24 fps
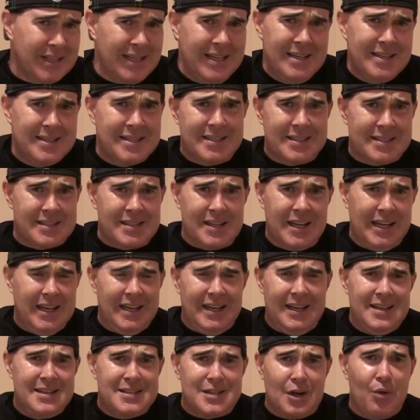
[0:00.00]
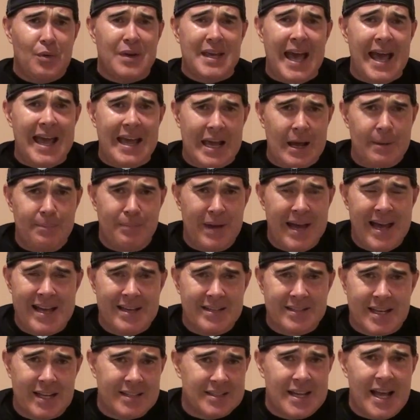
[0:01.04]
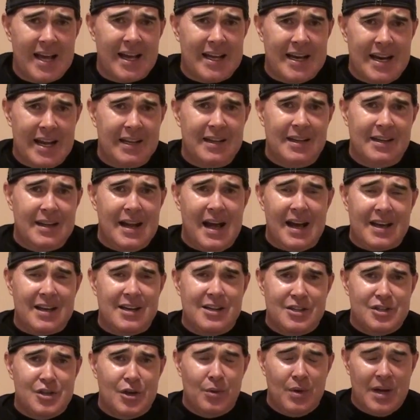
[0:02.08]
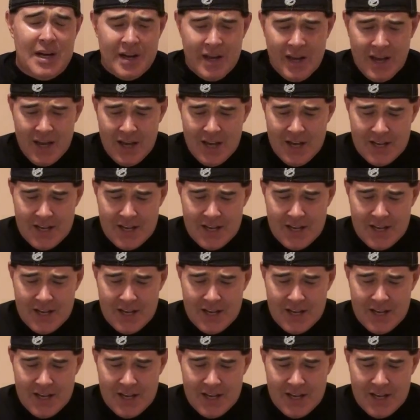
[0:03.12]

He's he's okay at best. That's not gonna not gonna do it.